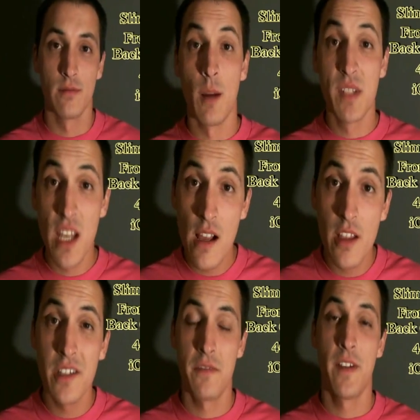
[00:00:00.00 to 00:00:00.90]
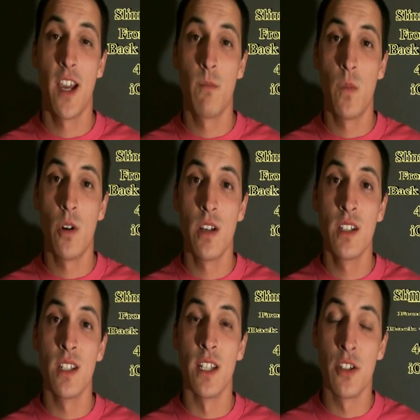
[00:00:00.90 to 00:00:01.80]
I'm telling you,
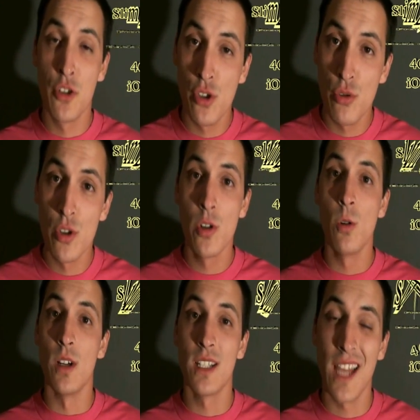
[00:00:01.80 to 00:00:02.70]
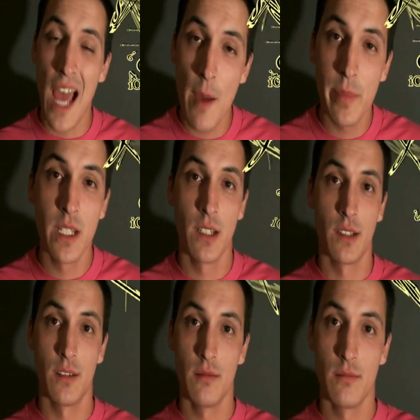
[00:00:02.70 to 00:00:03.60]
fanboys, it's true, it's happening.